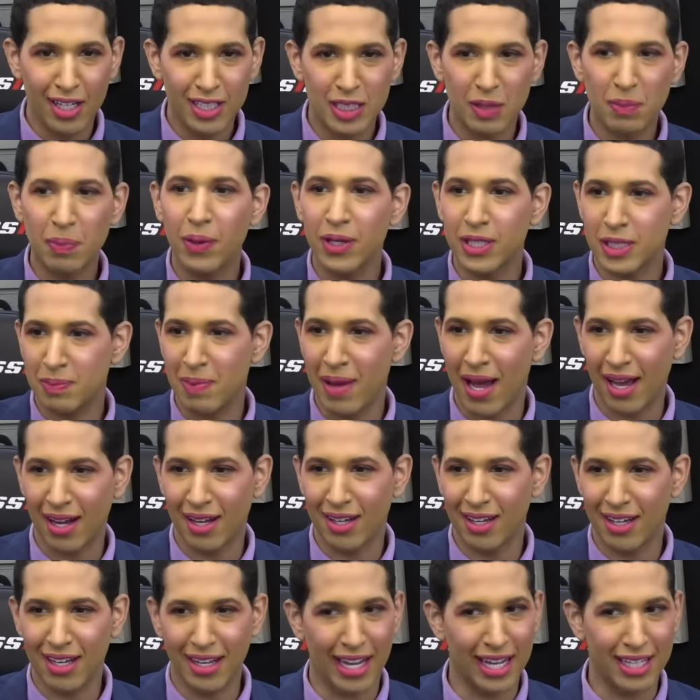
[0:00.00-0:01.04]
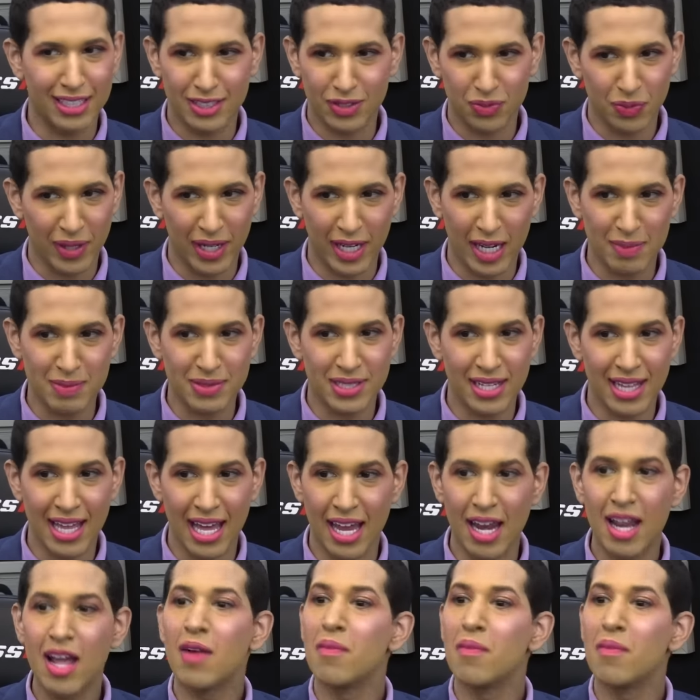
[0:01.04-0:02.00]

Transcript: to push back against when it comes but to that